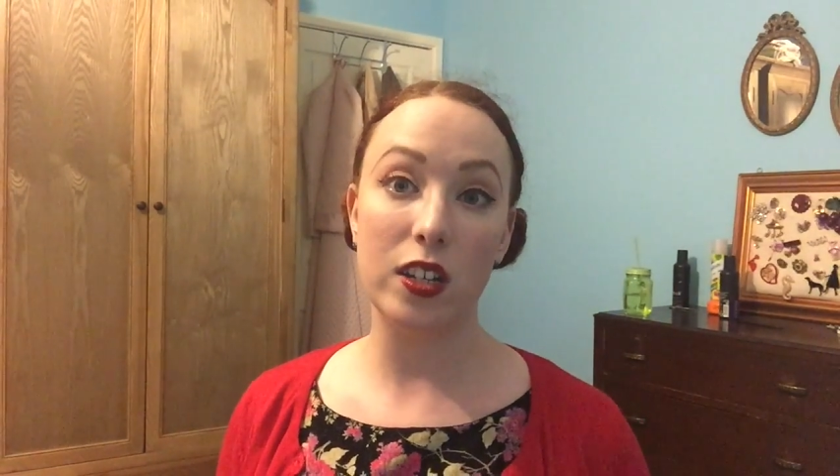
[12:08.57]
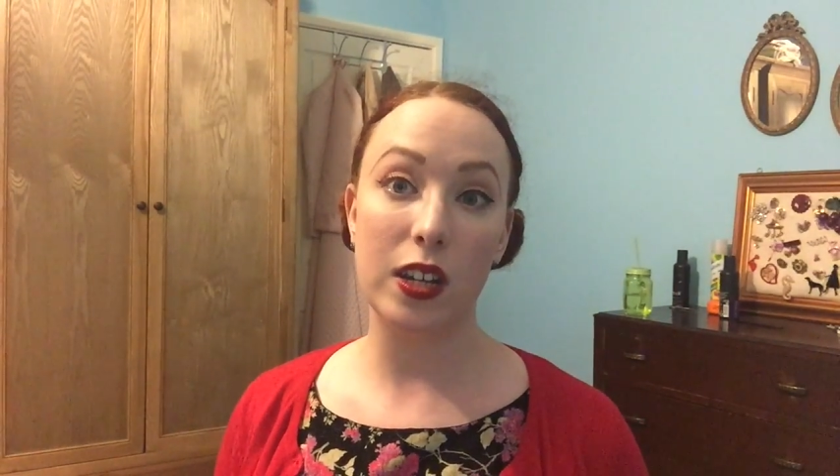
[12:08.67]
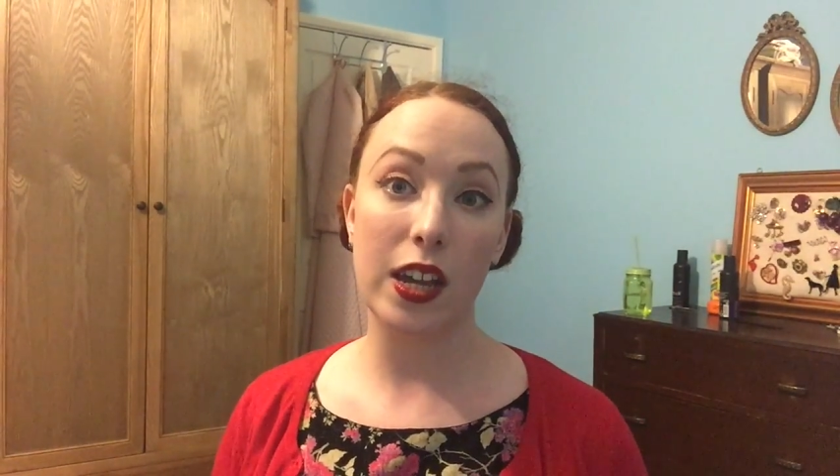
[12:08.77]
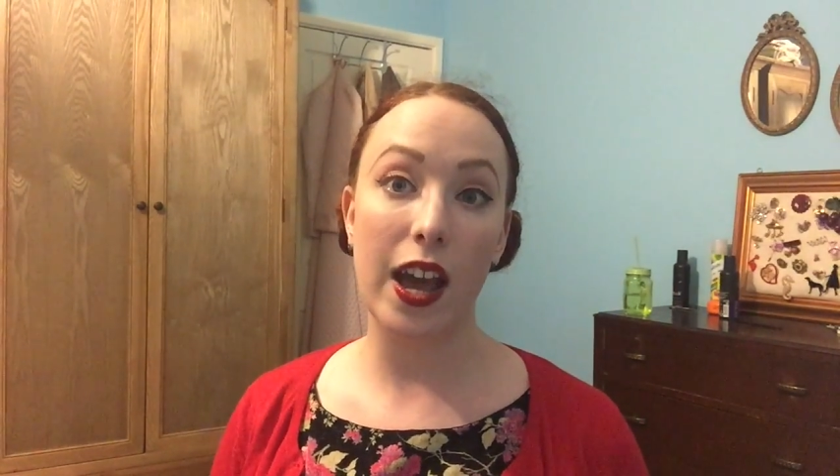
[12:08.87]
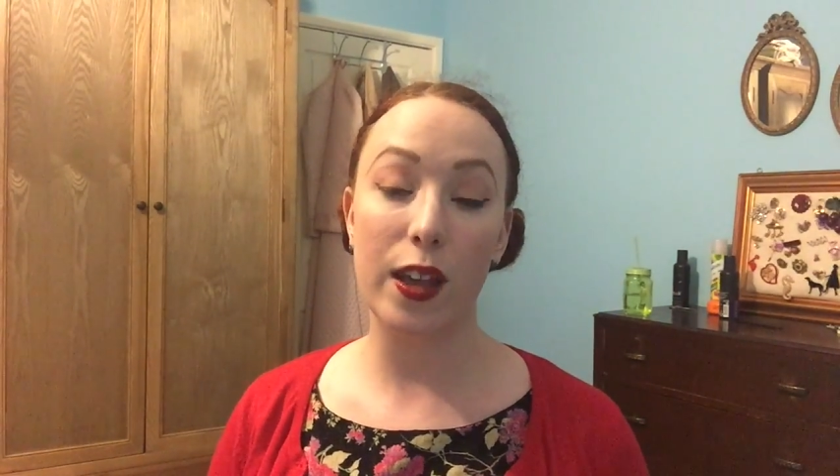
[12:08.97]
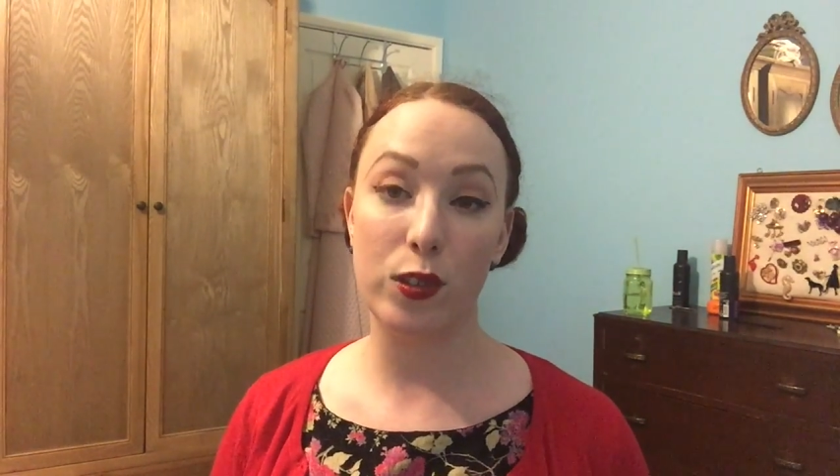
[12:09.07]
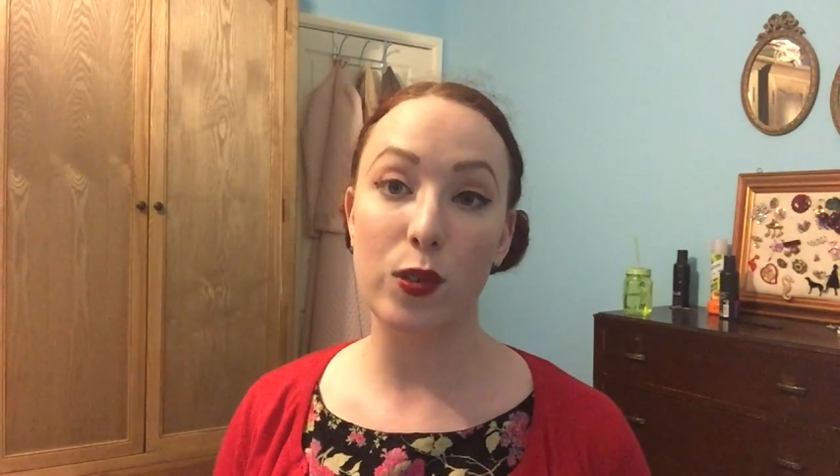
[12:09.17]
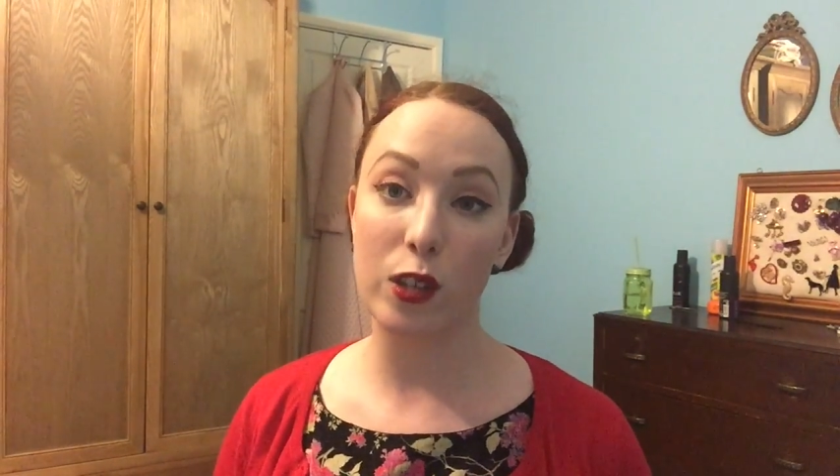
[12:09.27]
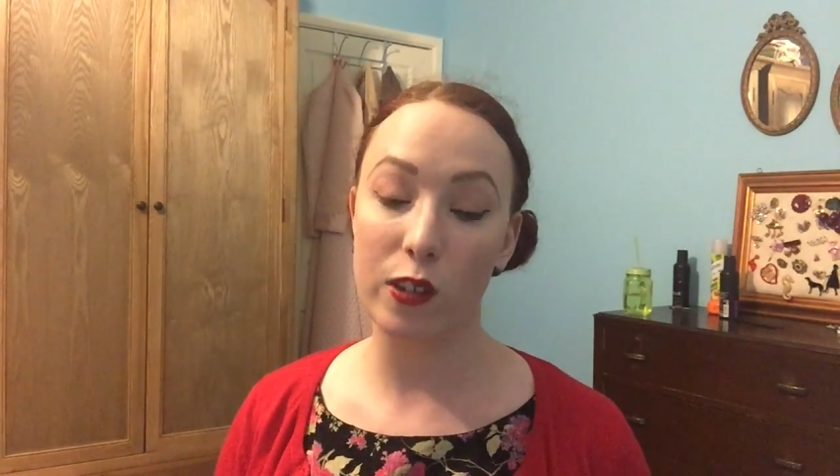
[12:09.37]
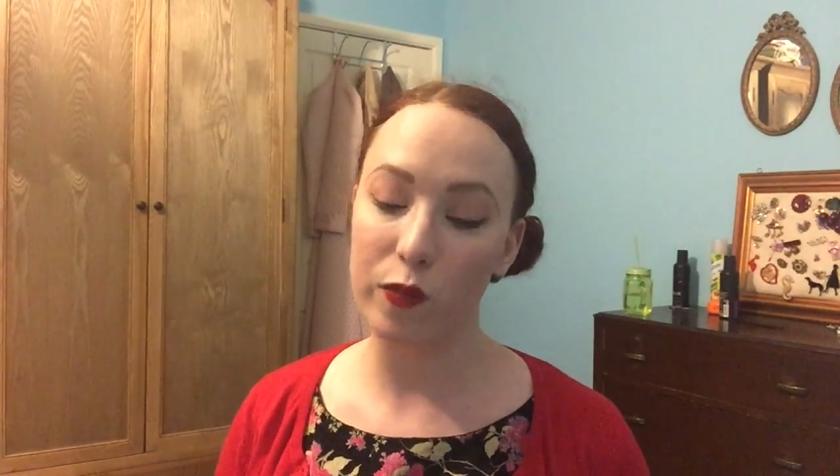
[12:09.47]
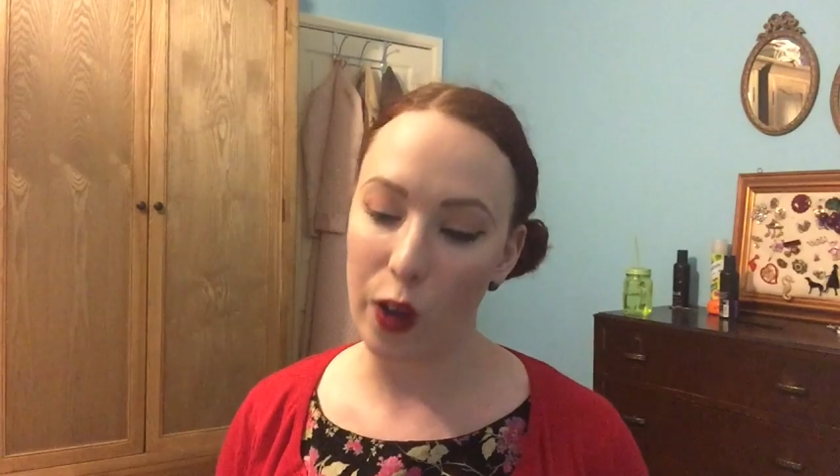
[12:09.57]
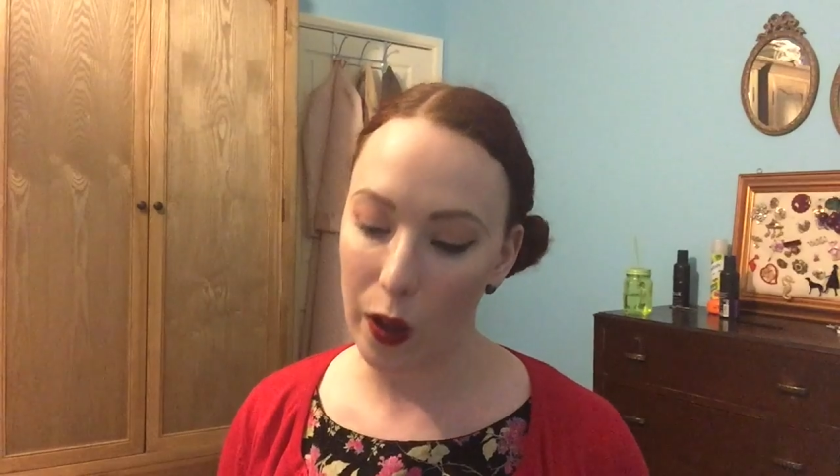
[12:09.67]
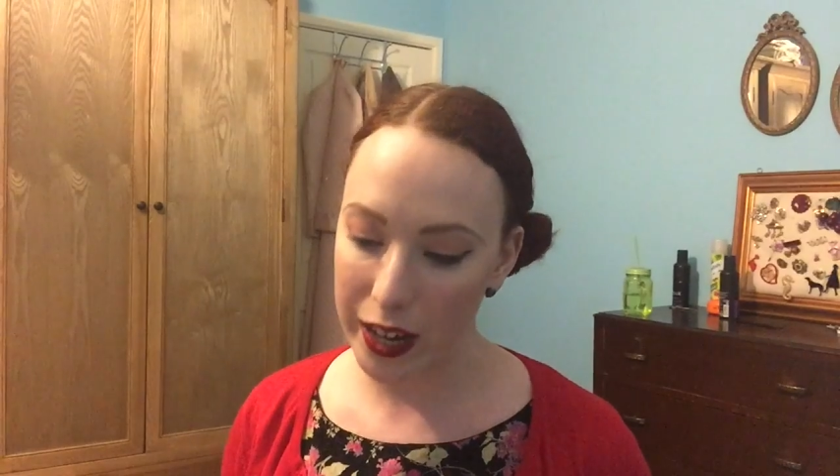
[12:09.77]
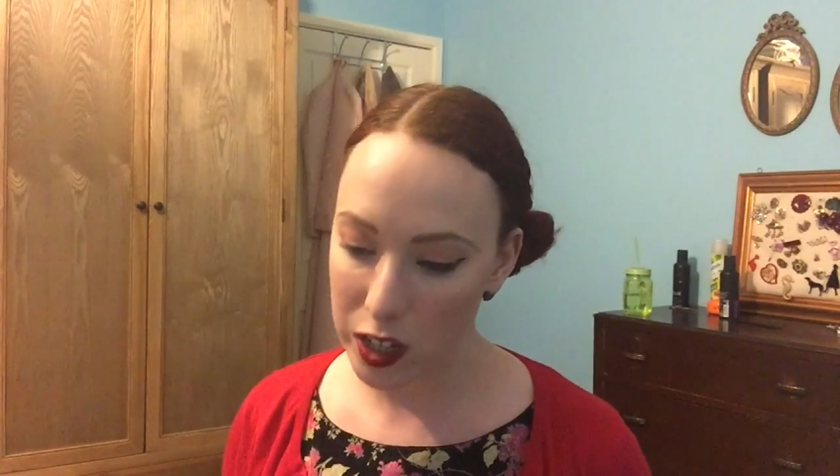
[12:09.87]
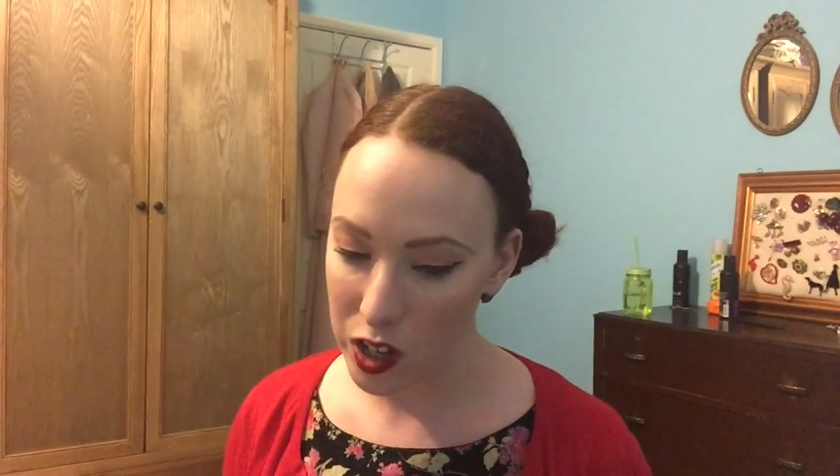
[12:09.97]
in it as you can
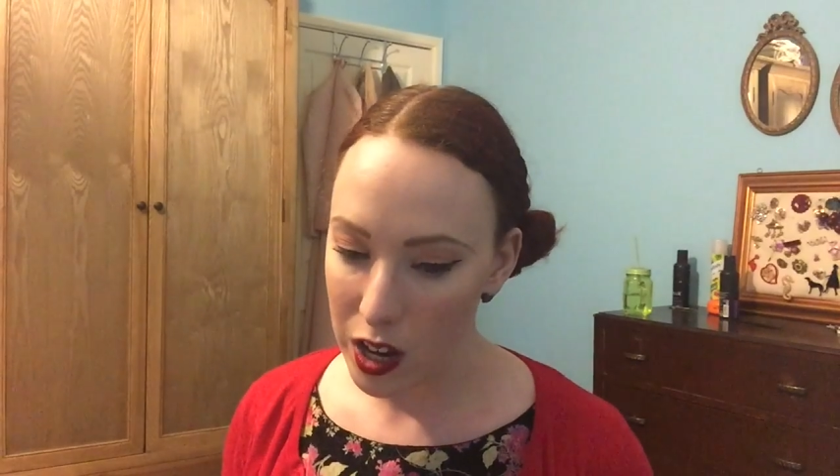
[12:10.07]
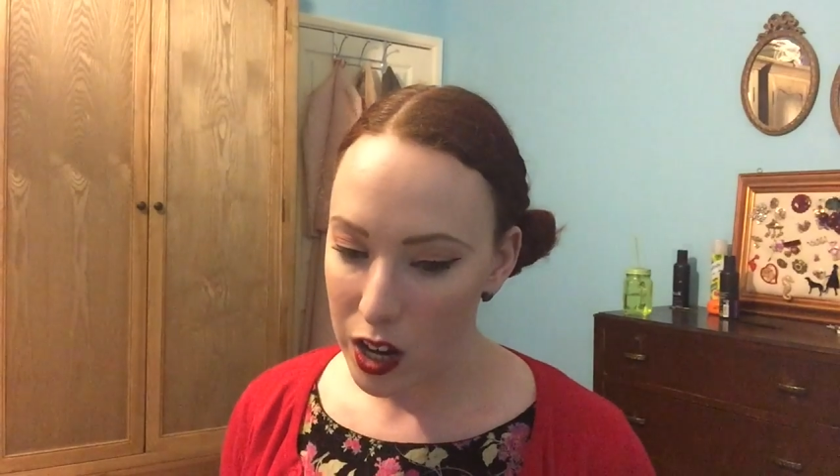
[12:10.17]
find.